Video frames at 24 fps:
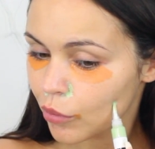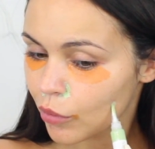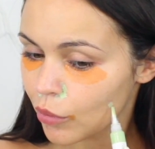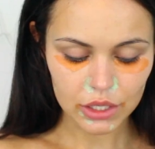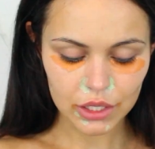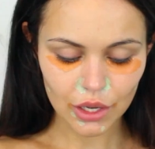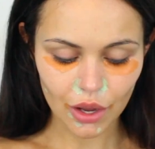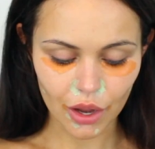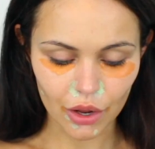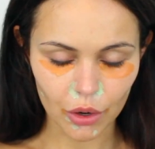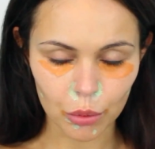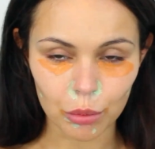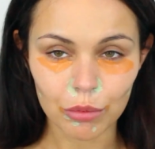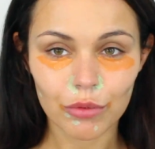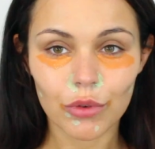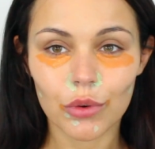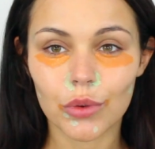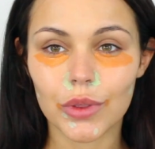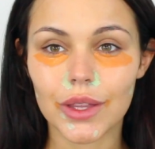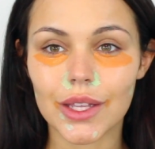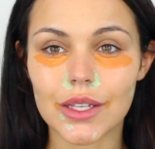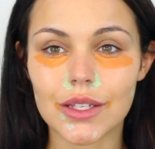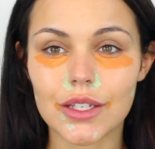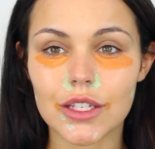What's going on with
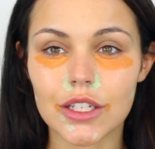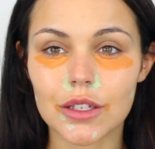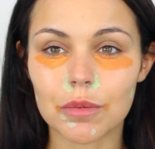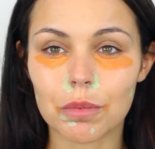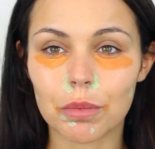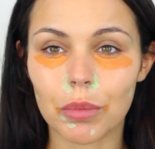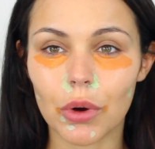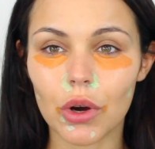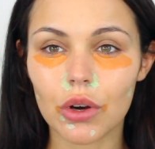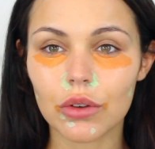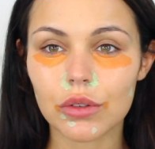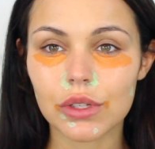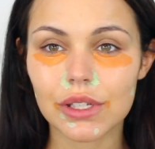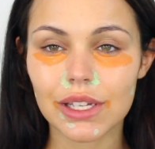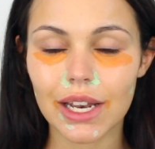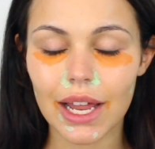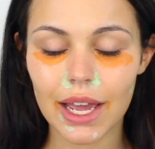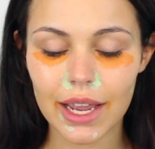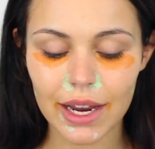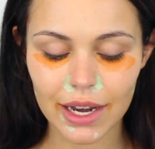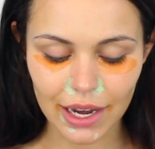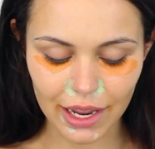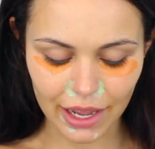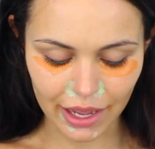all these spots
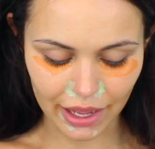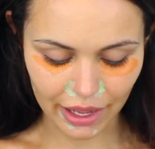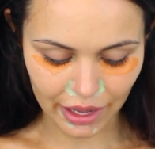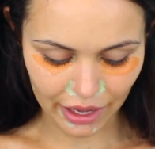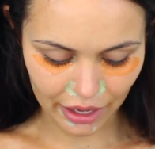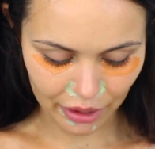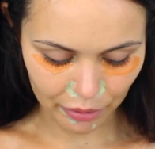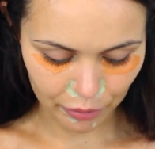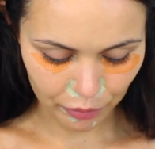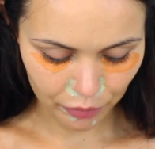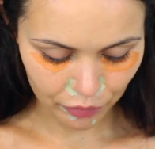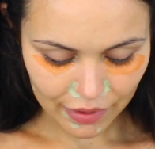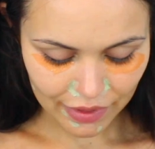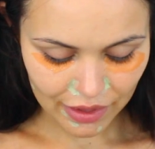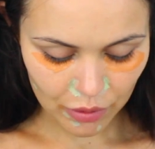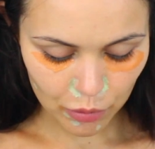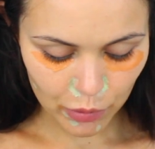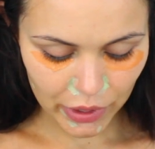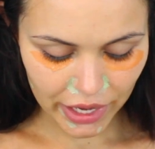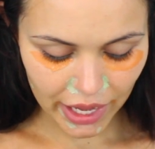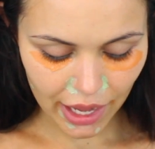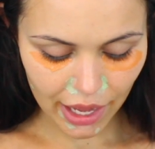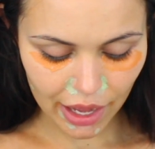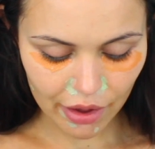lately? And
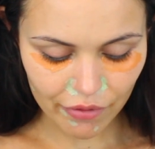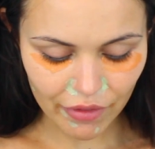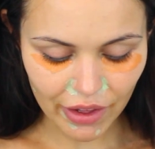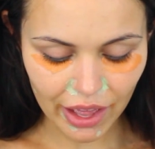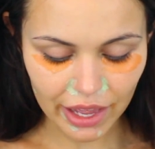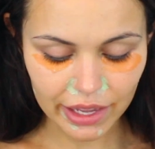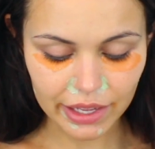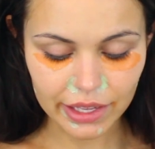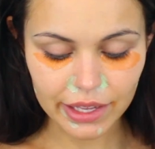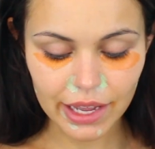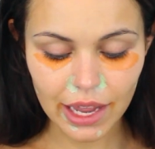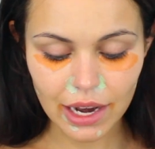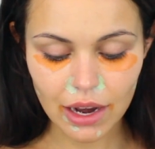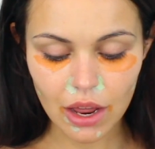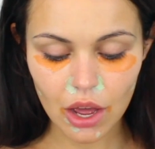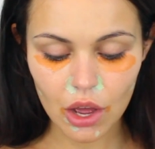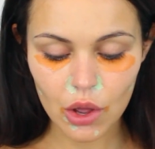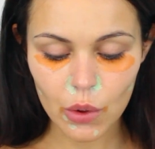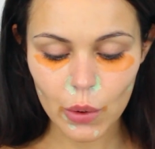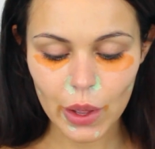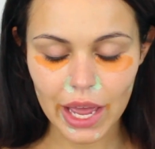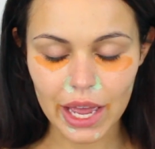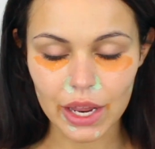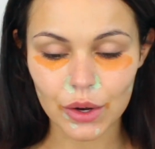then we have a
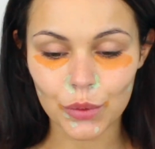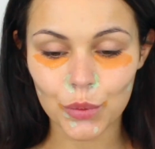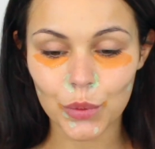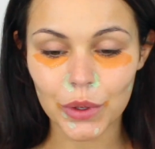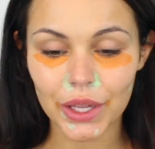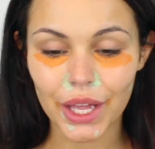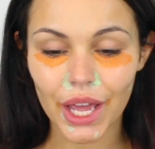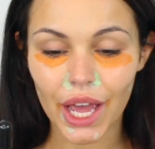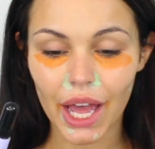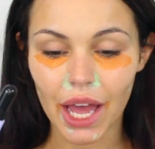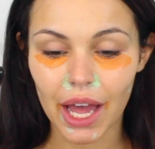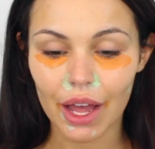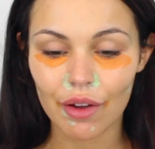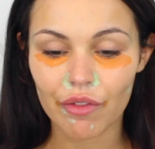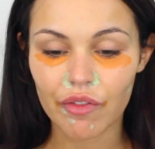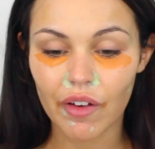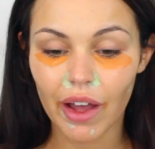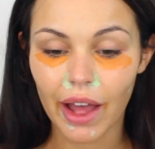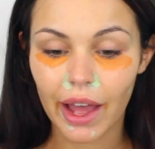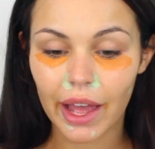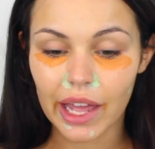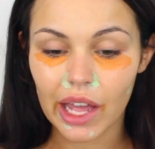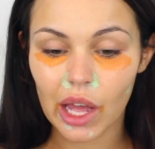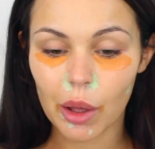yellow and we have
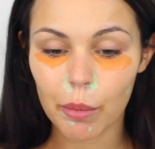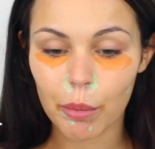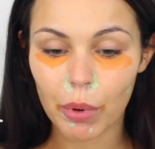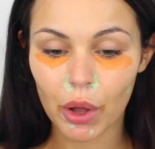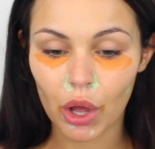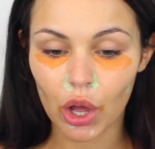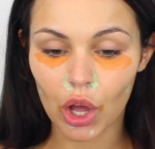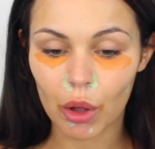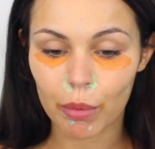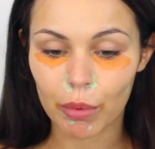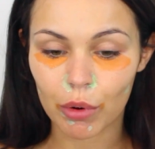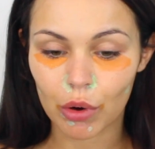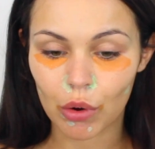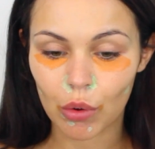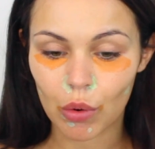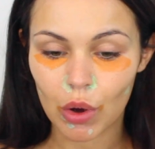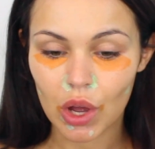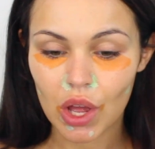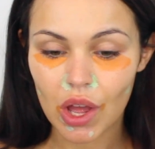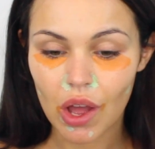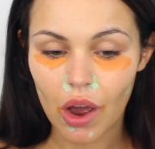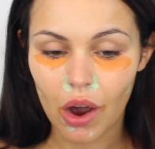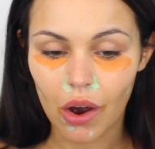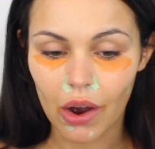a
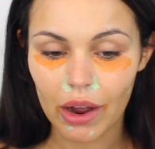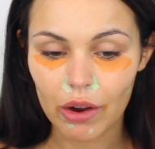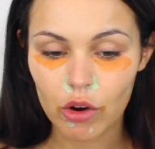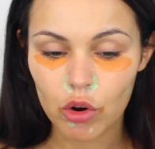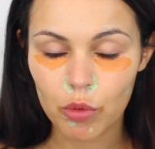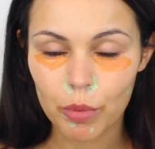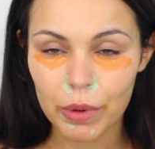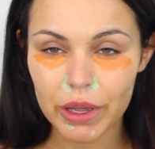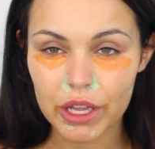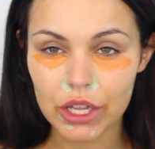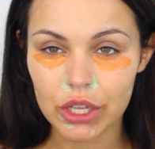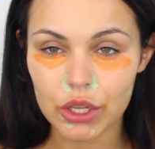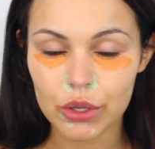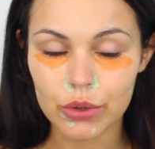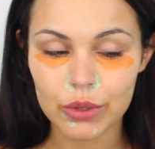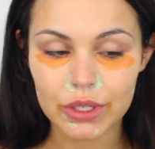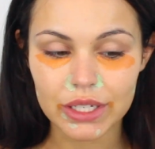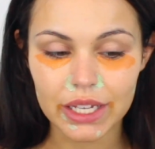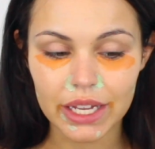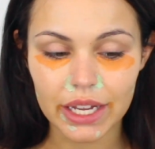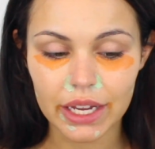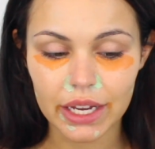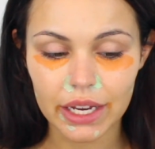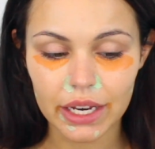purple. I will be
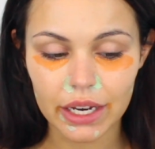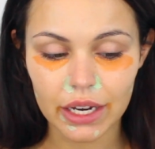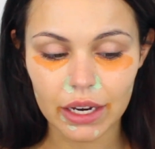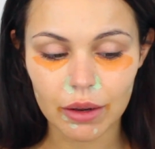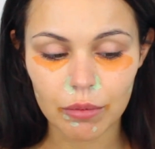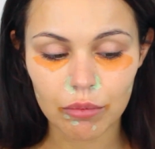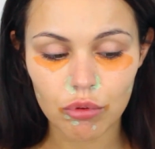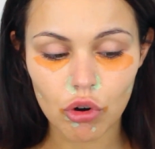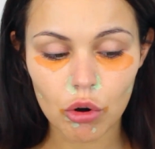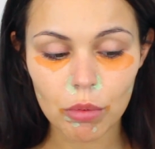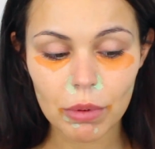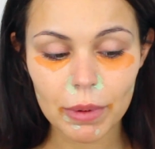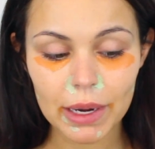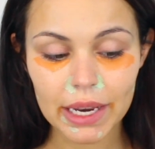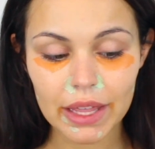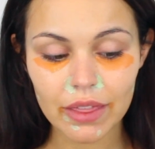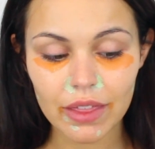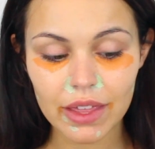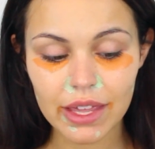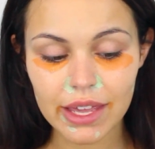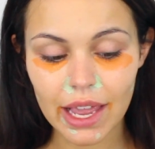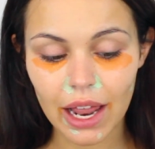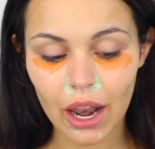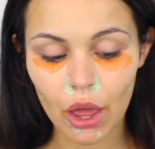using
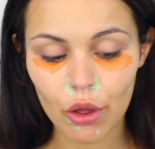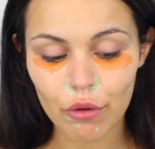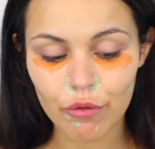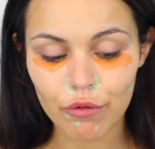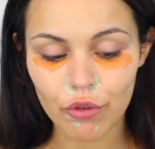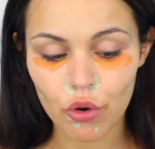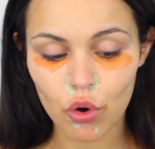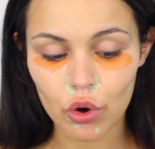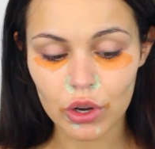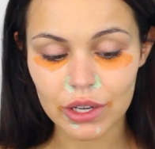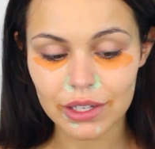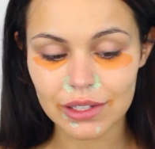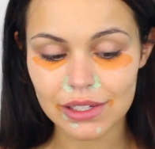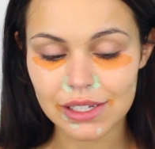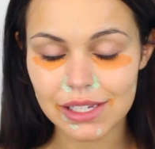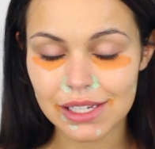probably the yellow for